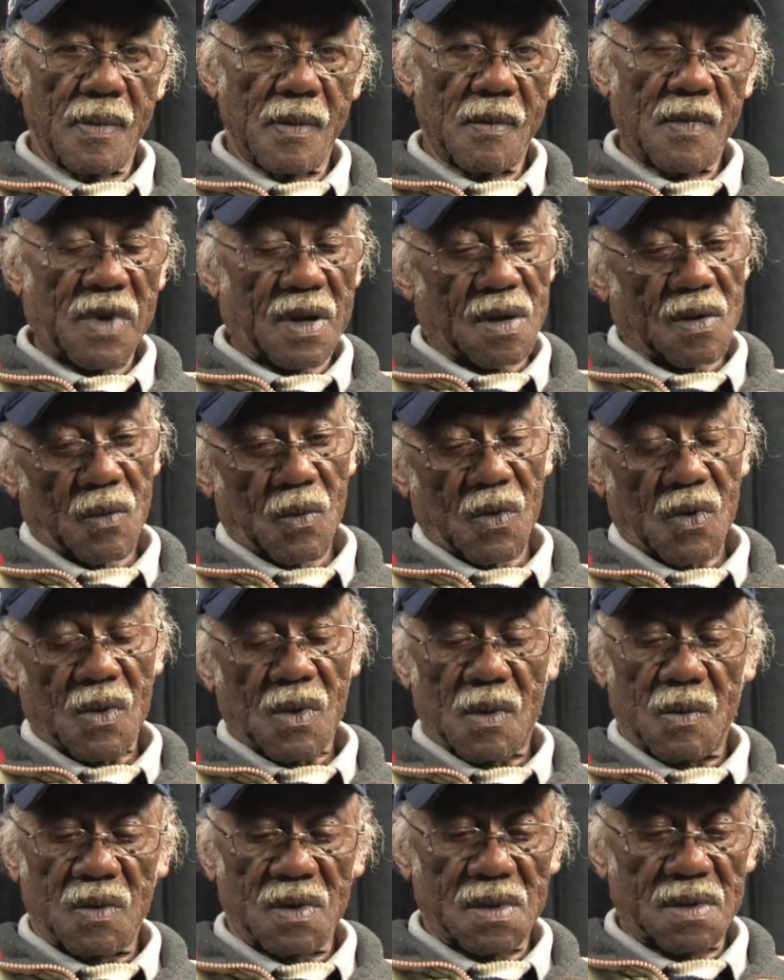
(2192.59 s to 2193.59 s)
But the
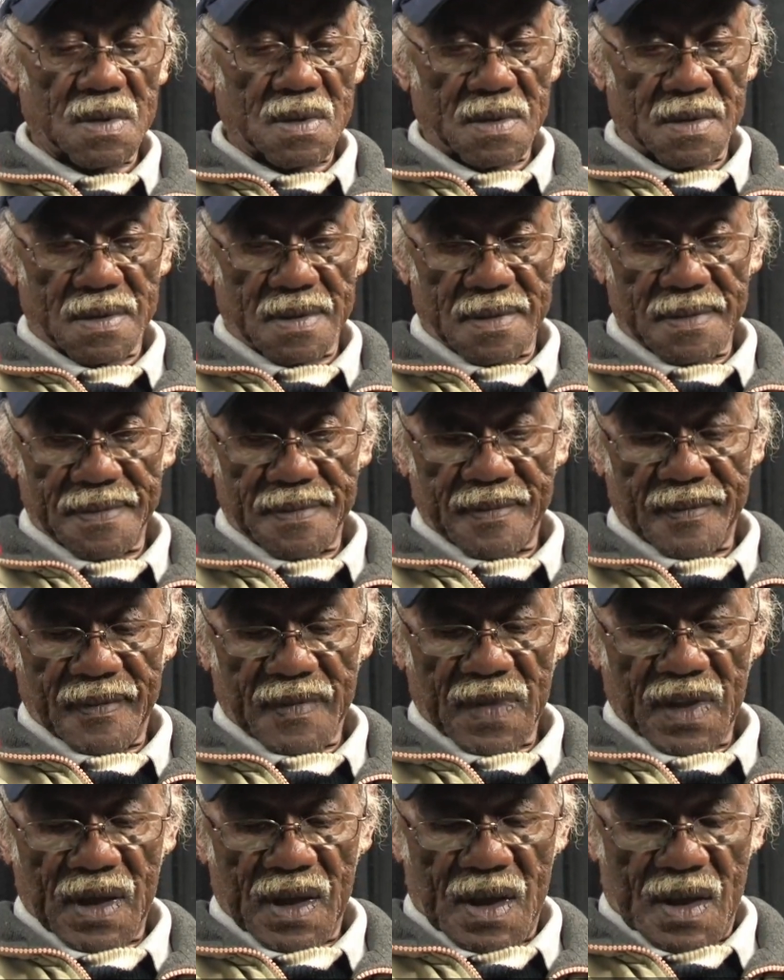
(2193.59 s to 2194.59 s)
war was,
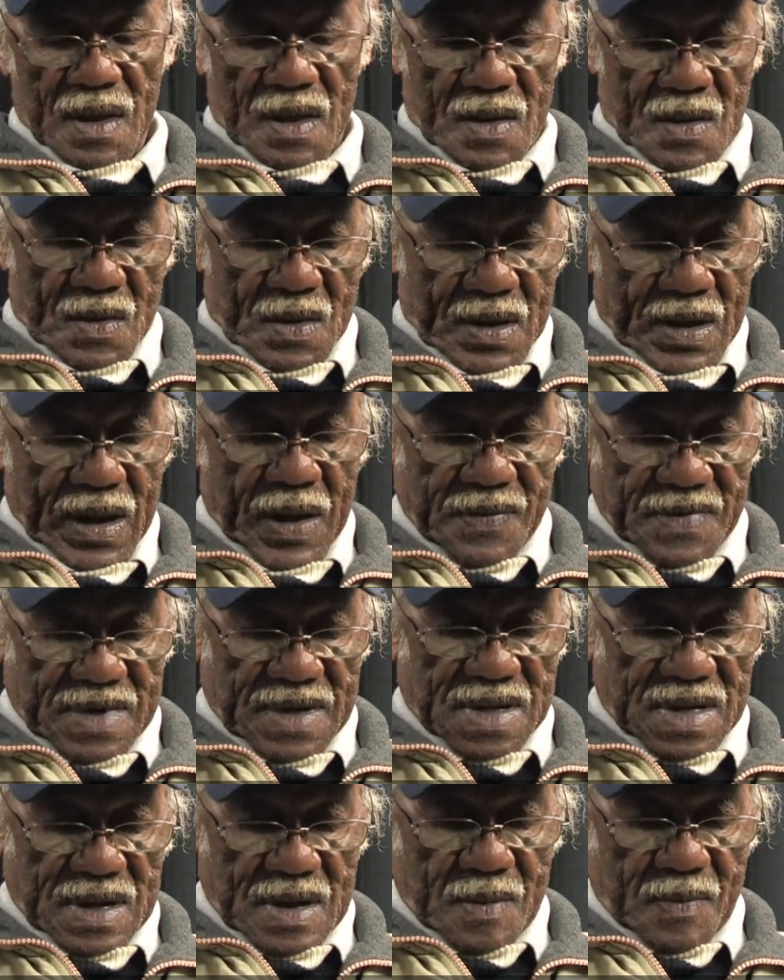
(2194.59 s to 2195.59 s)
I'm
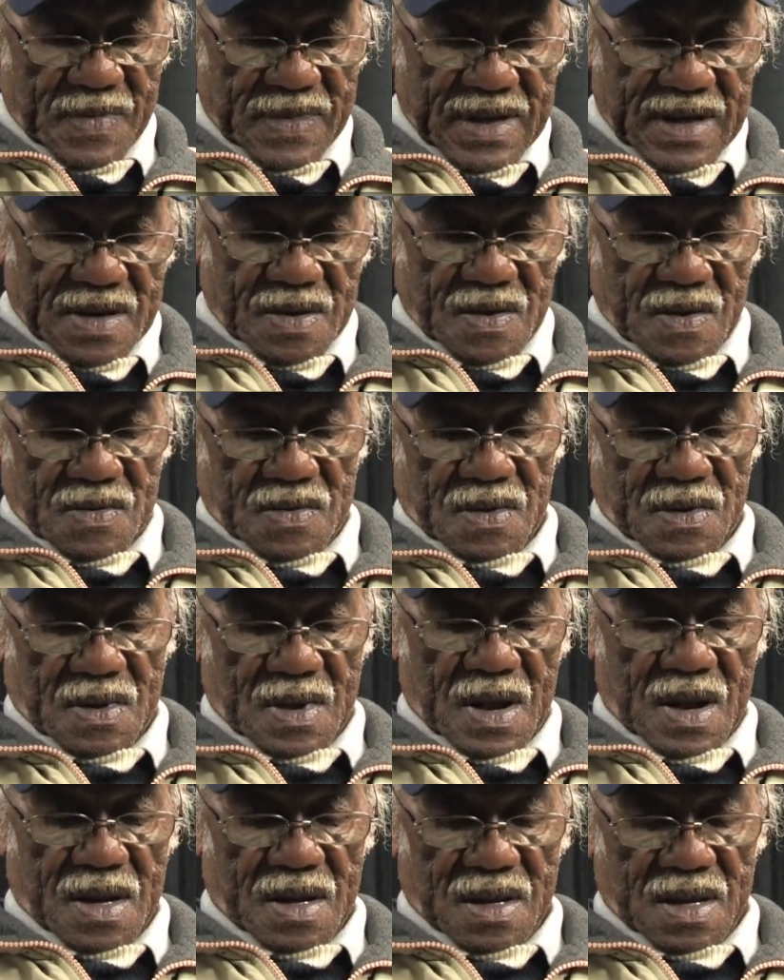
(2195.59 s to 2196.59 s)
blessed because a
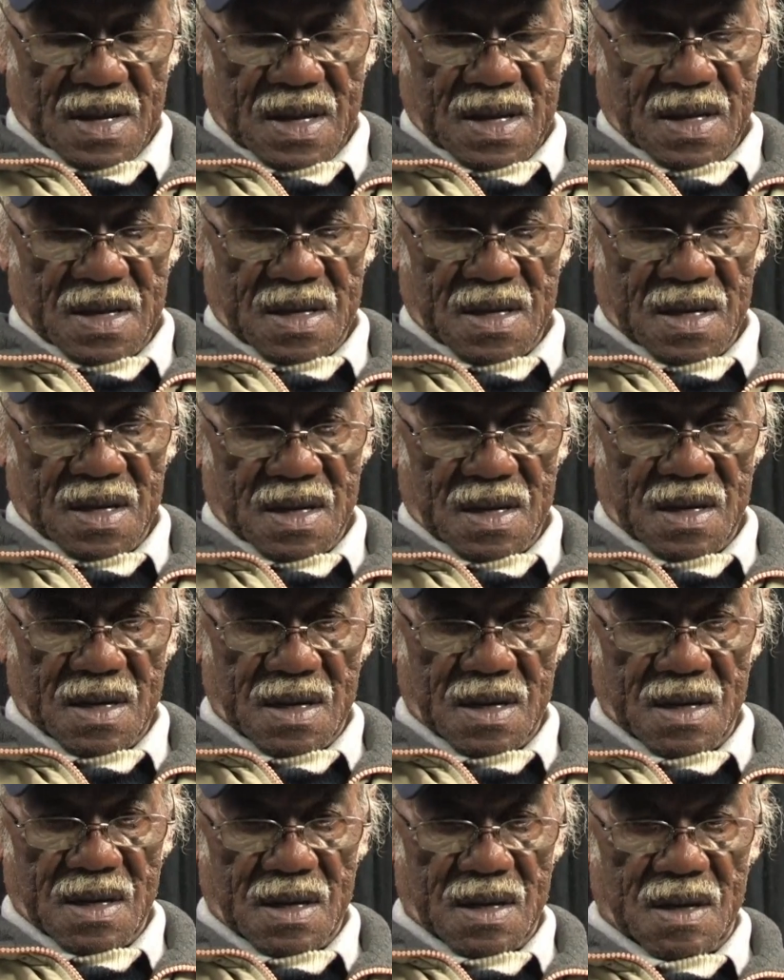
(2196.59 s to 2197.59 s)
lot of things that,
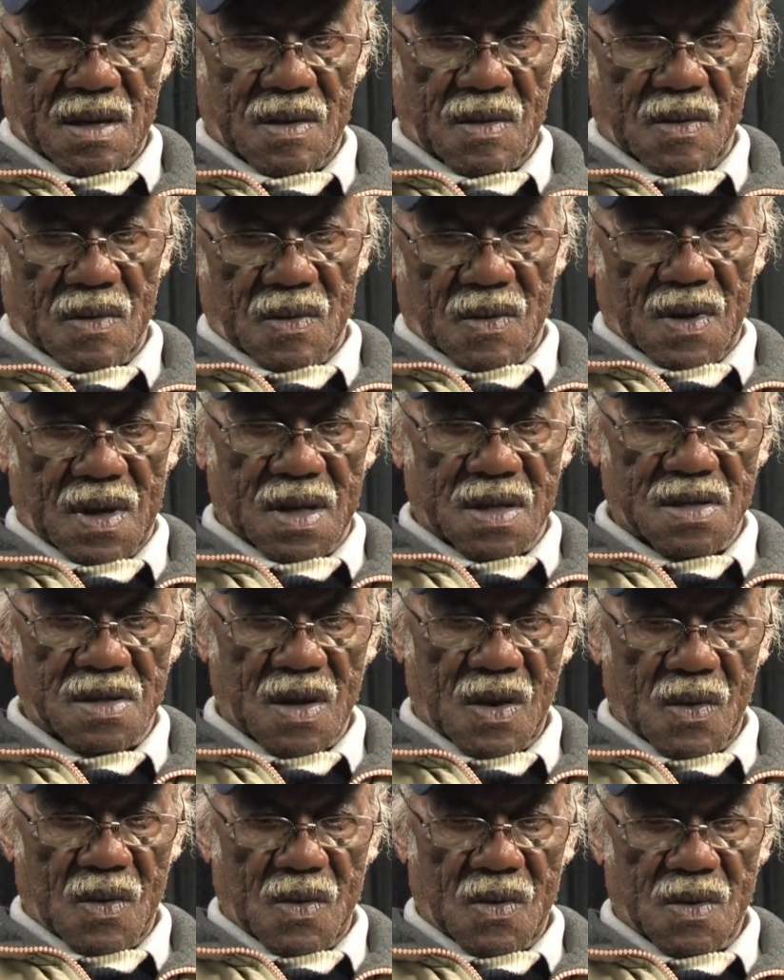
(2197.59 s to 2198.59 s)
you know, I
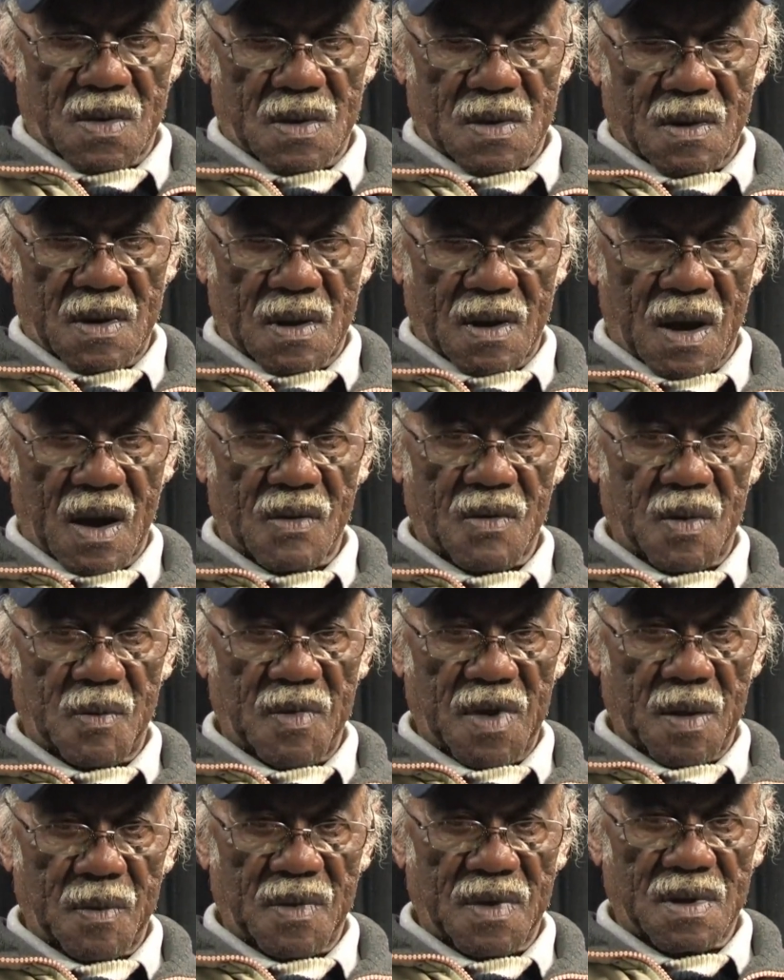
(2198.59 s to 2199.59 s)
saw and I
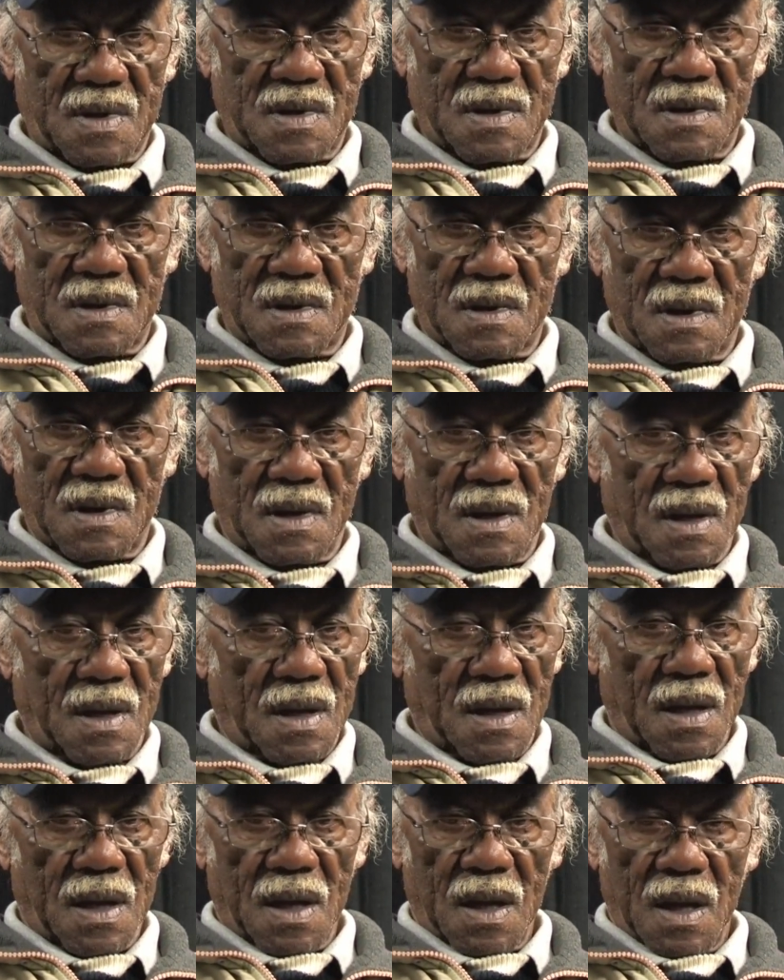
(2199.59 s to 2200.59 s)
remember.
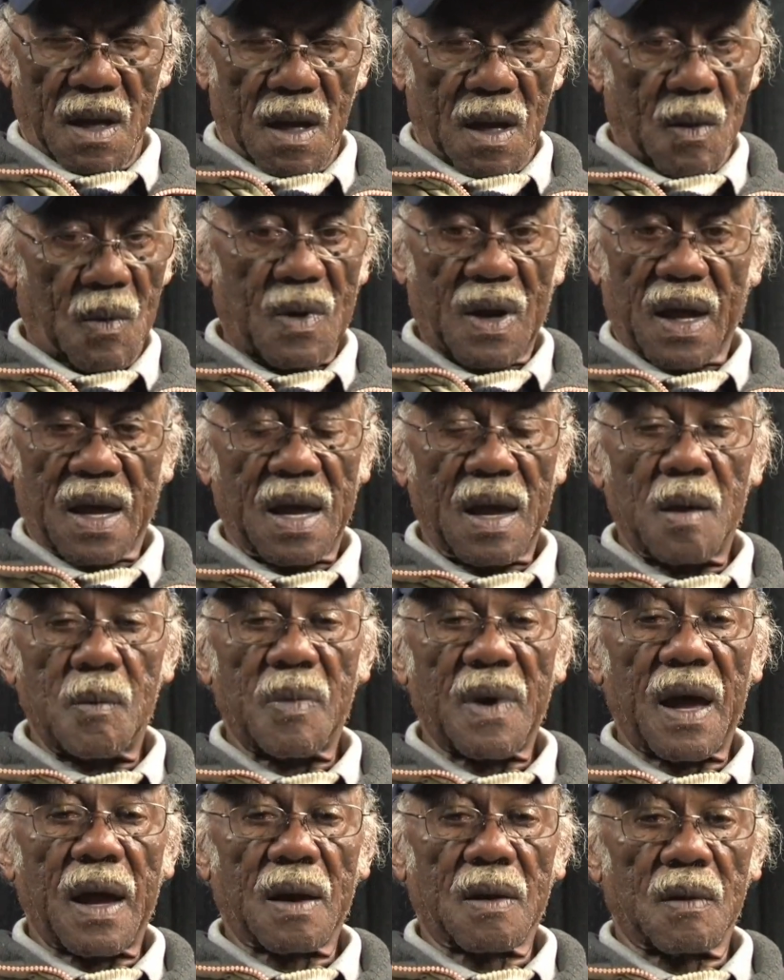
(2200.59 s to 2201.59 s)
And when I came
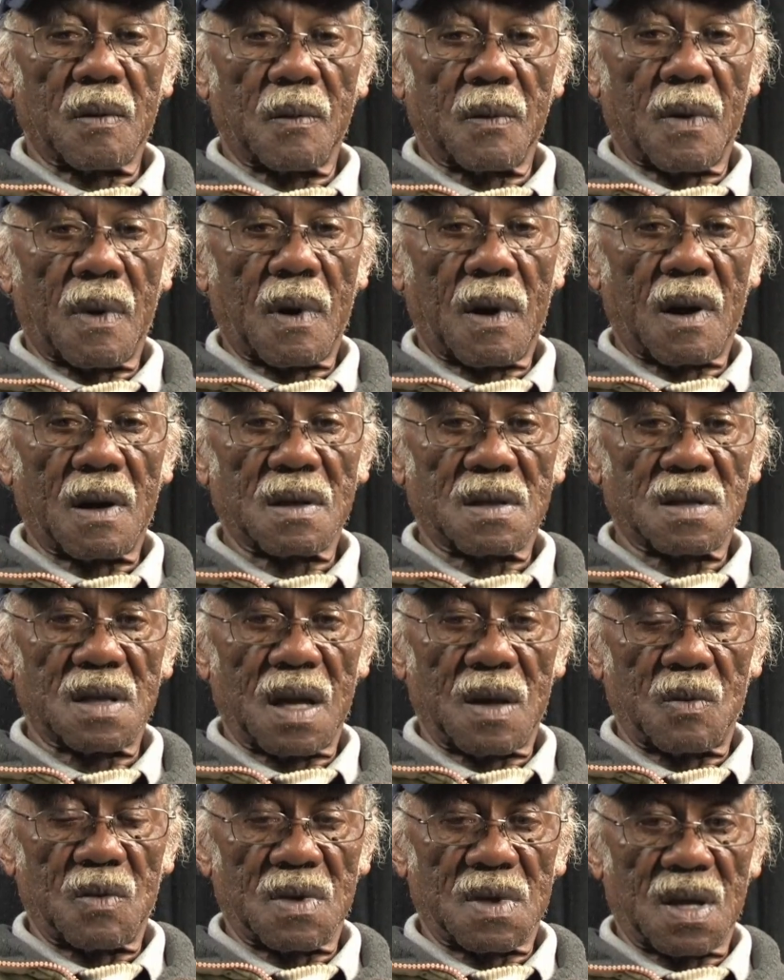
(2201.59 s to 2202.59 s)
back, the hardest
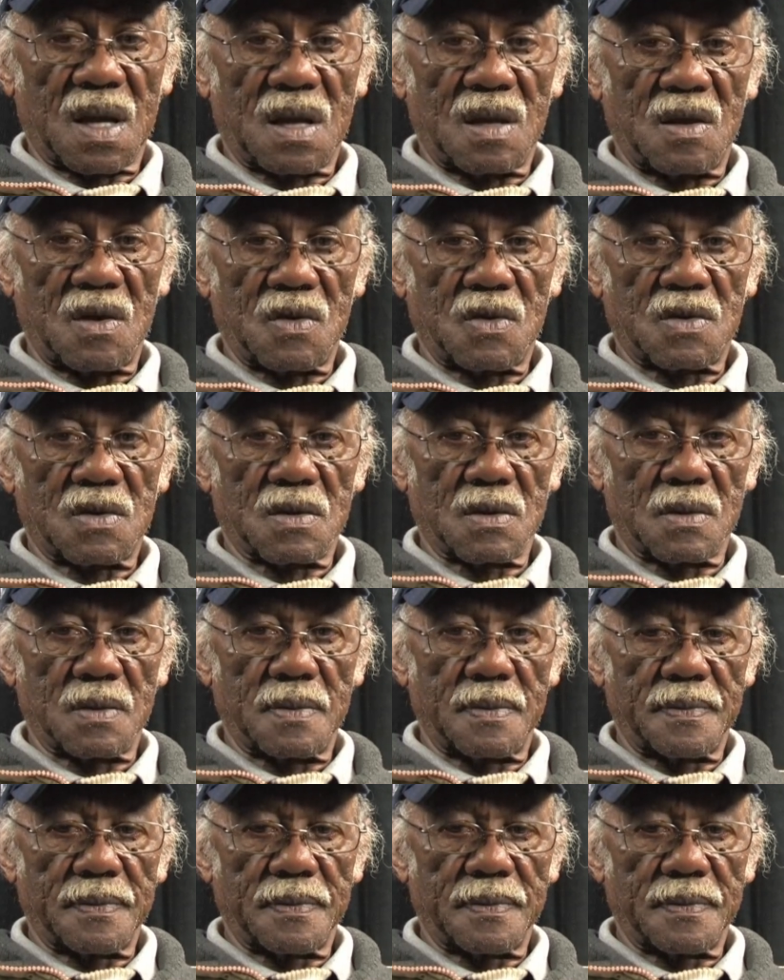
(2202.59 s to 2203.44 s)
thing was getting used to